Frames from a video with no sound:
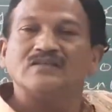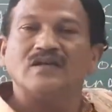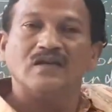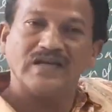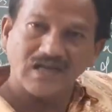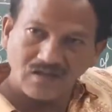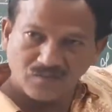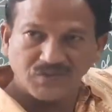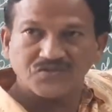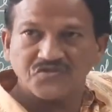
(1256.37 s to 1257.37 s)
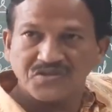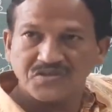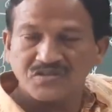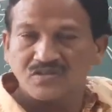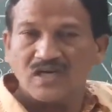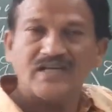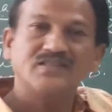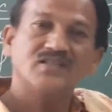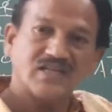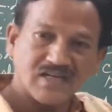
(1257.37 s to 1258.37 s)
legal officers like
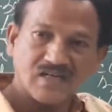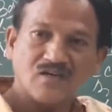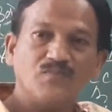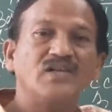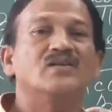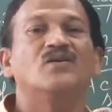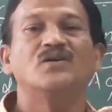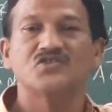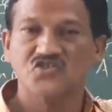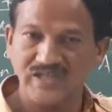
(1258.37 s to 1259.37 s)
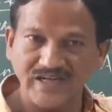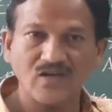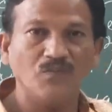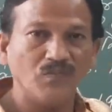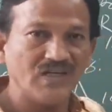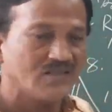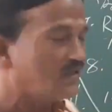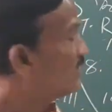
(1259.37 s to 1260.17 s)
the central government or state government